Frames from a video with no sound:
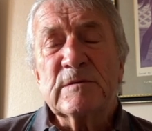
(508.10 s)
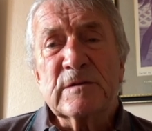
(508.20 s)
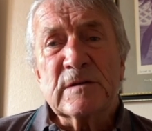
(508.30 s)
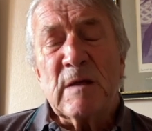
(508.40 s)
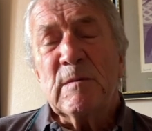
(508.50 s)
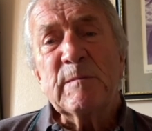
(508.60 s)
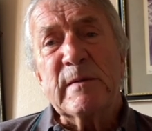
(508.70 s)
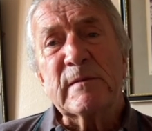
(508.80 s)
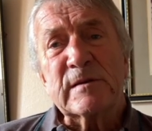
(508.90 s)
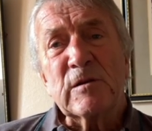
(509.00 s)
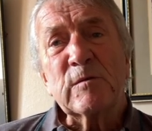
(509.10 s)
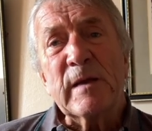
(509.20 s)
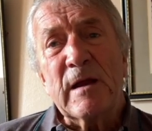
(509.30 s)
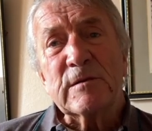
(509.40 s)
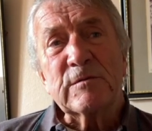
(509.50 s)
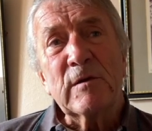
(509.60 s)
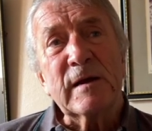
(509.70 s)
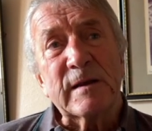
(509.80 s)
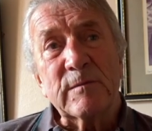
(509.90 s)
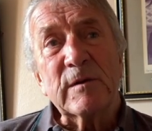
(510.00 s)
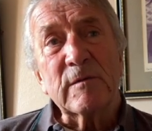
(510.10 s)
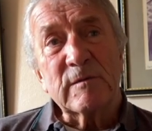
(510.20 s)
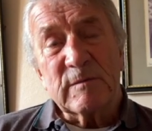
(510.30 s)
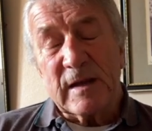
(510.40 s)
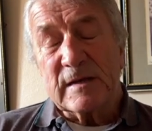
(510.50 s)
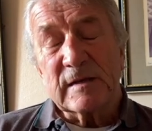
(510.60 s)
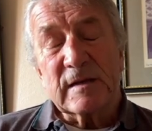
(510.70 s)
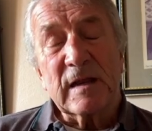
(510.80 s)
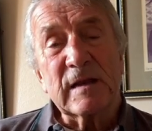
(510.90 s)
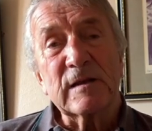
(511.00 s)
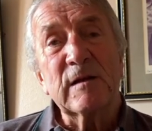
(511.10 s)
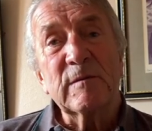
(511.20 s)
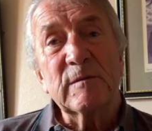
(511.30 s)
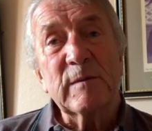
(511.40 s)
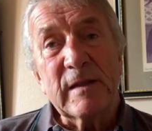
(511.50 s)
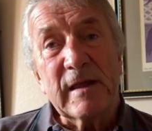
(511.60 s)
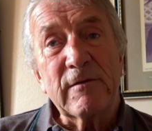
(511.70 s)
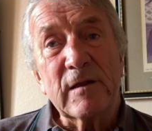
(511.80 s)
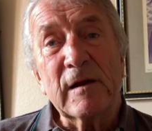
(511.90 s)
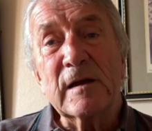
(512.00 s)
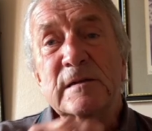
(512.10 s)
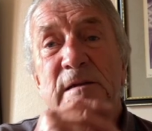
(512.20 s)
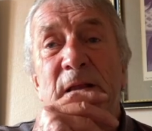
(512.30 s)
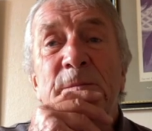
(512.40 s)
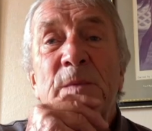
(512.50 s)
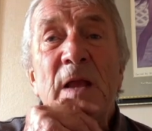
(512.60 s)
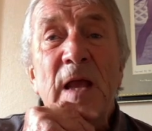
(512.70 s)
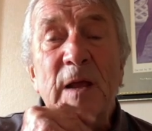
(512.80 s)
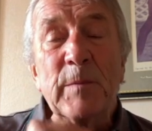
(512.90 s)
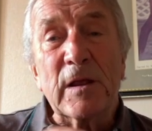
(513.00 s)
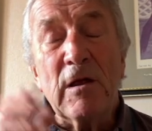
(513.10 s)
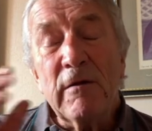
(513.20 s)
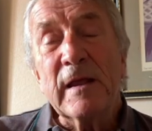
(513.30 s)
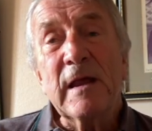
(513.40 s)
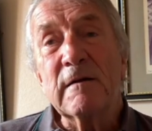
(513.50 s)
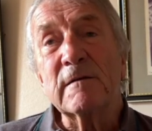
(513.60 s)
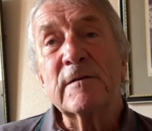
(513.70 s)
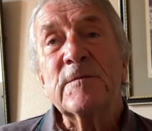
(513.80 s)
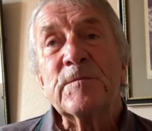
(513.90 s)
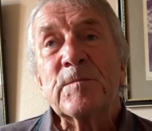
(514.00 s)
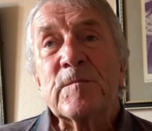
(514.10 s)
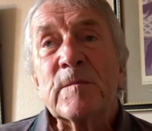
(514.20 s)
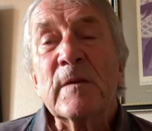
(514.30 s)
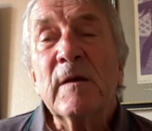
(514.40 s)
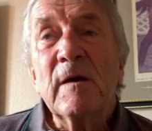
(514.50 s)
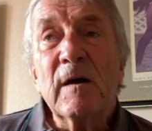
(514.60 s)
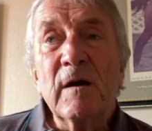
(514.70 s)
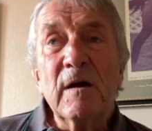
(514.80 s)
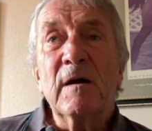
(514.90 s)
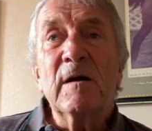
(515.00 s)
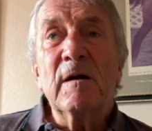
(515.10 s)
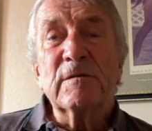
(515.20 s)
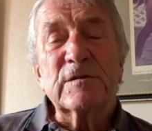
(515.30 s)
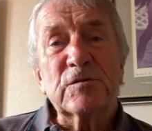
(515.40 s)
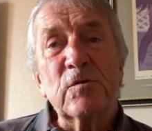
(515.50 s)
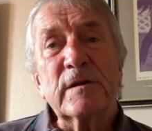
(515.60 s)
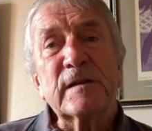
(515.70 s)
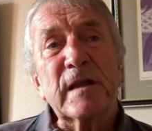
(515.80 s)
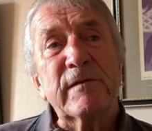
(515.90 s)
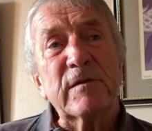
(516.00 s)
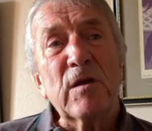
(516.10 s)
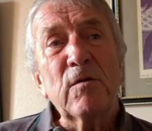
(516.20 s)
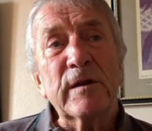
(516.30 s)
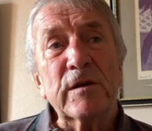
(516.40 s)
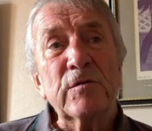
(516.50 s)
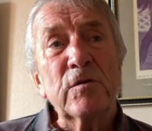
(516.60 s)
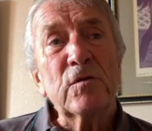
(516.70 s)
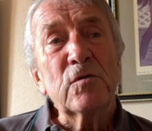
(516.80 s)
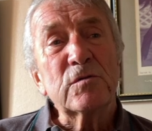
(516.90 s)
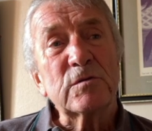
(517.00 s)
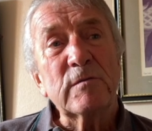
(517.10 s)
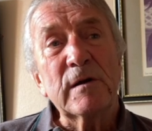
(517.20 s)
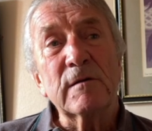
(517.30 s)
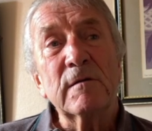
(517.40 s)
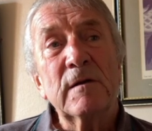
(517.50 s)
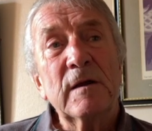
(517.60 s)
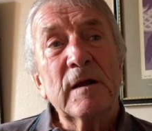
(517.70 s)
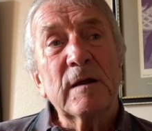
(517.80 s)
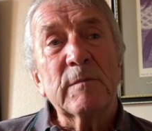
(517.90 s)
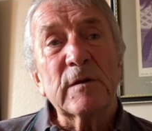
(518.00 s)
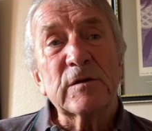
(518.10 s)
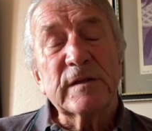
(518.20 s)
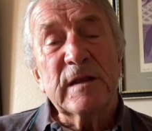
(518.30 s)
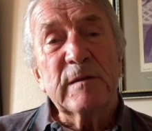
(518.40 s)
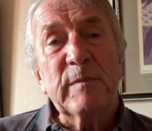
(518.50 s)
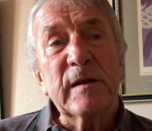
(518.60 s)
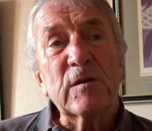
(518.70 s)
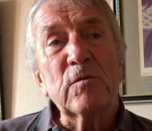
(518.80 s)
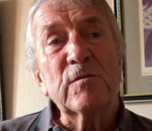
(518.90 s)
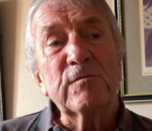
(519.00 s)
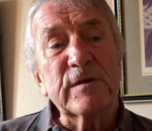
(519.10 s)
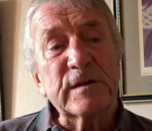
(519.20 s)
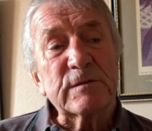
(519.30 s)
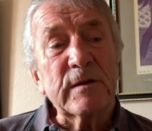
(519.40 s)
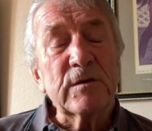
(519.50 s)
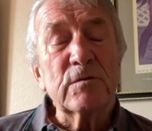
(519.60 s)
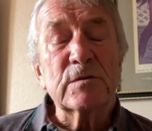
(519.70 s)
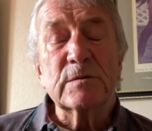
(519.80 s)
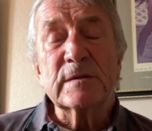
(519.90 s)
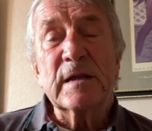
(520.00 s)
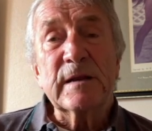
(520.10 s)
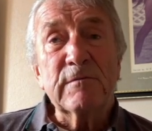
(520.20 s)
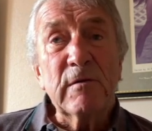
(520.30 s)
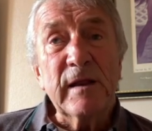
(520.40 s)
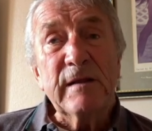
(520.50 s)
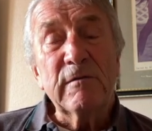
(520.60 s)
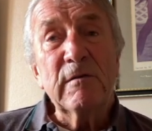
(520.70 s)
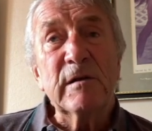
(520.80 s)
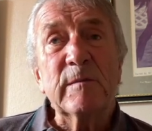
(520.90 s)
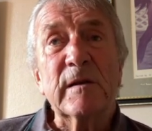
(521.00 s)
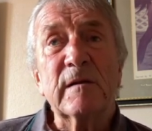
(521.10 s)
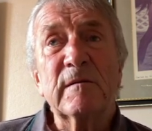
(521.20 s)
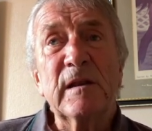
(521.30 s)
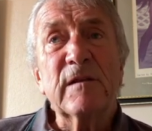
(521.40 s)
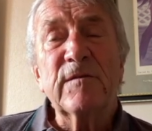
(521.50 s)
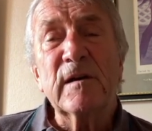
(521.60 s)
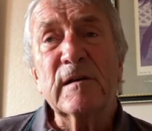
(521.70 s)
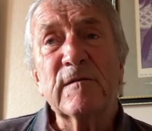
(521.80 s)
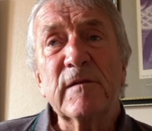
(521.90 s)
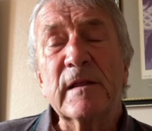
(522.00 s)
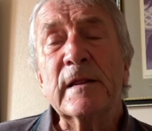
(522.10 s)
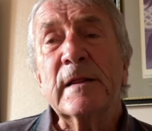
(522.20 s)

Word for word: couple of people had told me how to ride him, you know, take, take your time and be there at the last. And But going out, uh, I was talking to David Goulding, who knew the horse well, because he'd been at Gordon Richards when the horse was there, and rode, he rode him in, a, in the Fighting Fifth